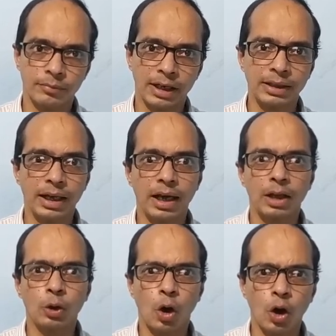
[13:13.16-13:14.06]
And there are
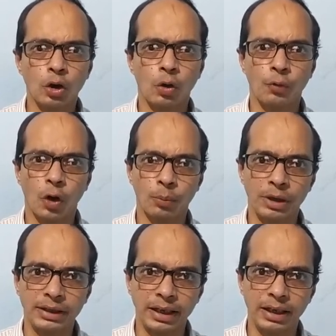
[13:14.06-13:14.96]
a lot of
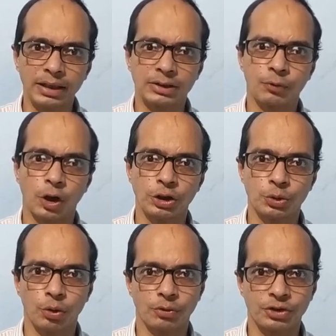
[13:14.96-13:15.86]
formalities for
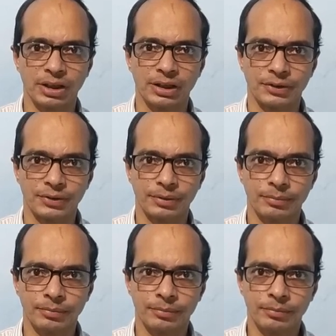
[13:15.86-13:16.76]
issue of shares.
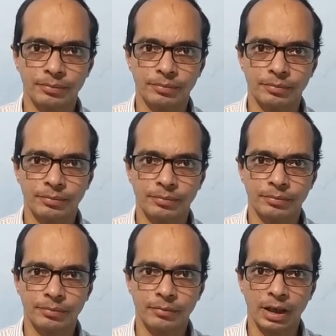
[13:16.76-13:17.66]

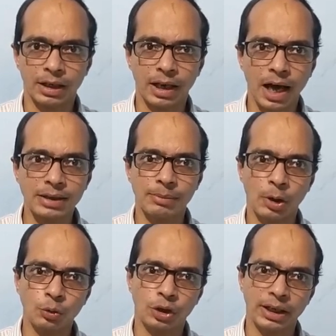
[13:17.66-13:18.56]
And a large
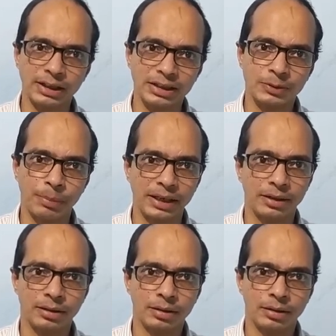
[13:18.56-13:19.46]
amount is
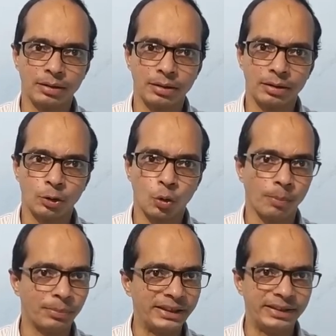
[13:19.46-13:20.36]
spent to
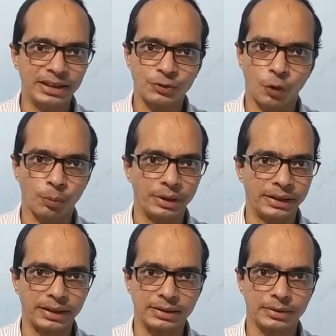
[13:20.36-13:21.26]
complete these
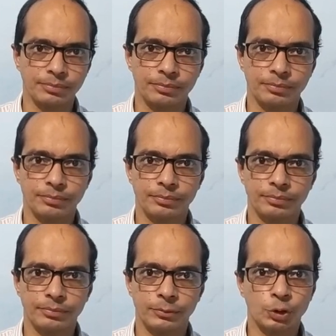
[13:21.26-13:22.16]
formalities.
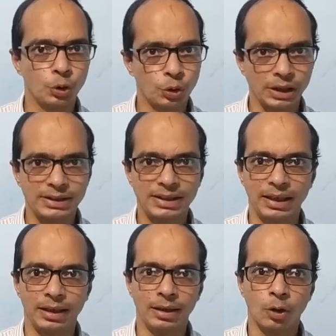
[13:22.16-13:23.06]
So you can
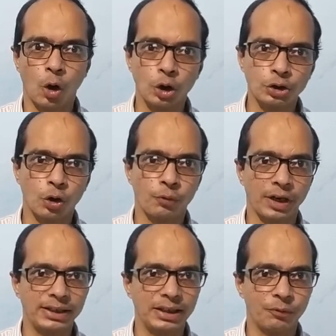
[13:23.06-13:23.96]
say cost of
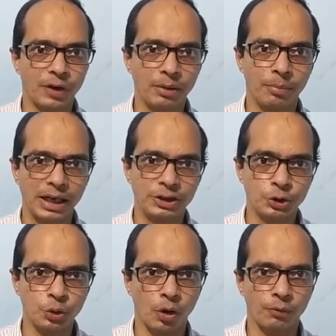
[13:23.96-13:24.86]
raising fund by
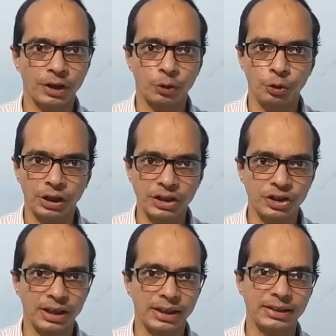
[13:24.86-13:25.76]
issue of equity
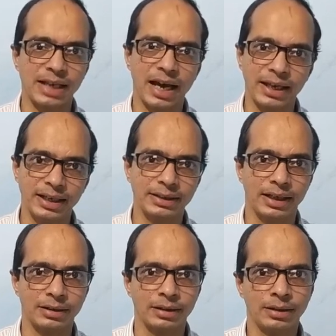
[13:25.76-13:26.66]
share is higher
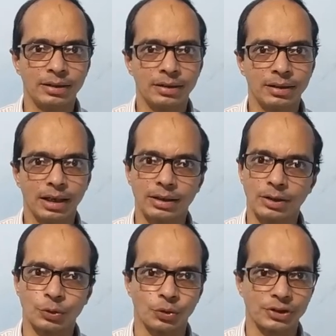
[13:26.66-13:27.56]
than the
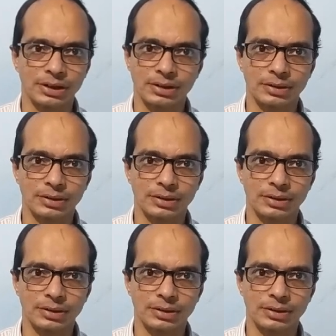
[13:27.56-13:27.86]
other sources.